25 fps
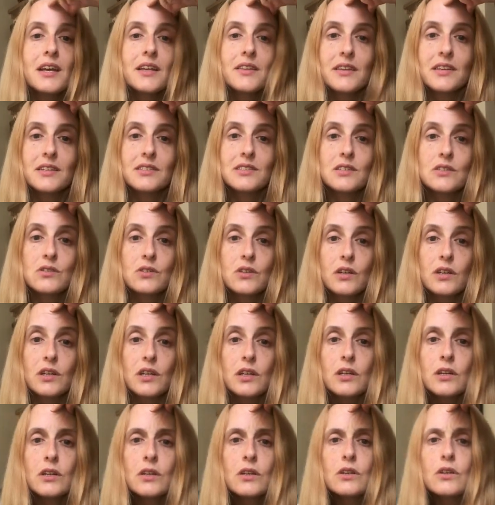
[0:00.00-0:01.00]
This is
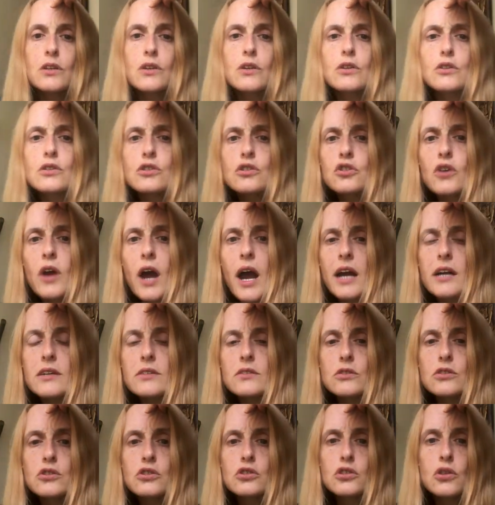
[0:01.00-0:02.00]
going to
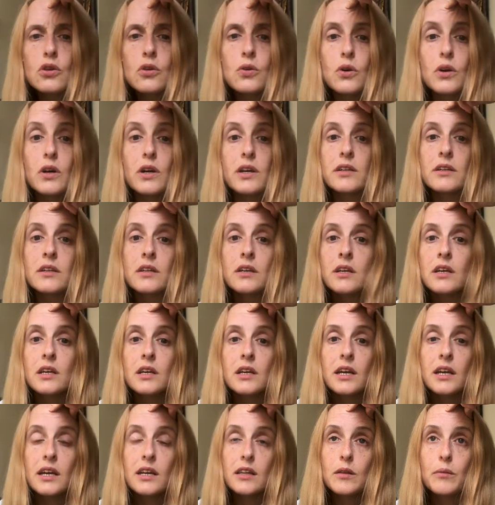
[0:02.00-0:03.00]
contract and shorten
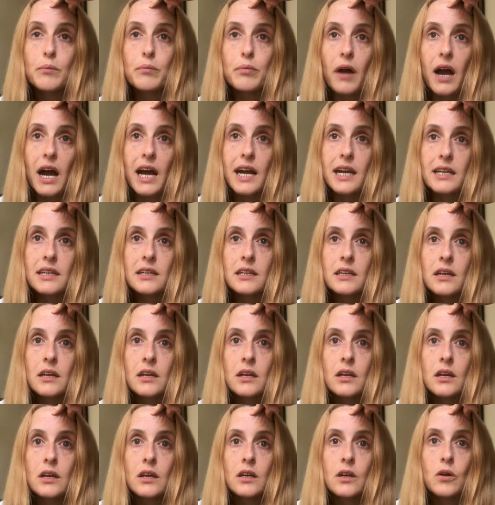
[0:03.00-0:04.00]
in the brain
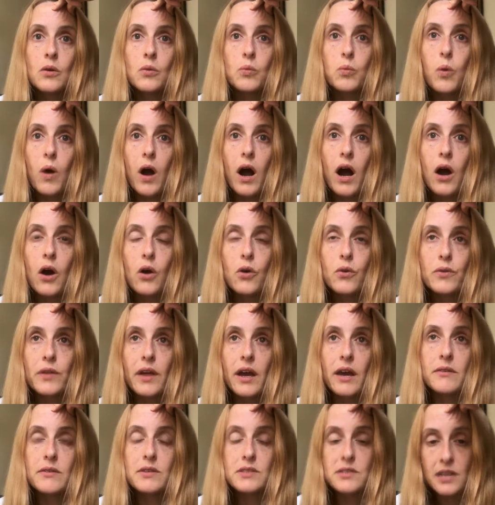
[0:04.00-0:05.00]
while
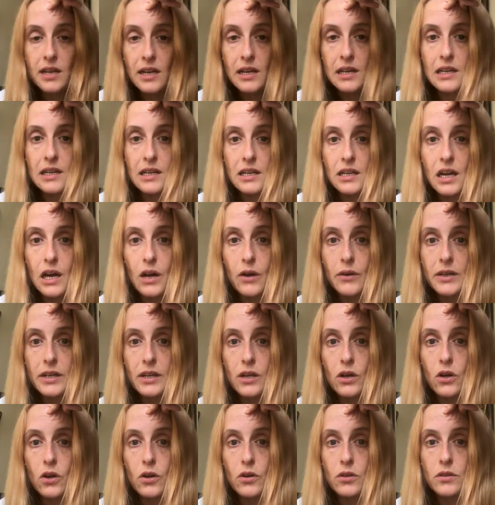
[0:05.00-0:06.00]
there is healing
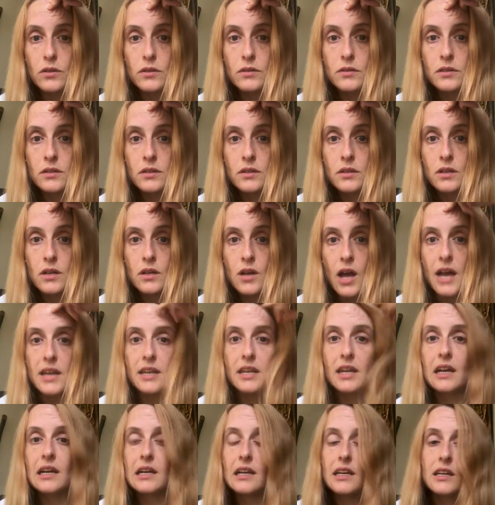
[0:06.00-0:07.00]
going on. And
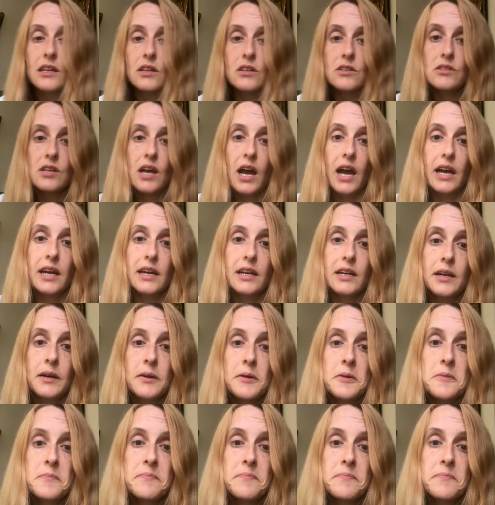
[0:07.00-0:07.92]
healing can take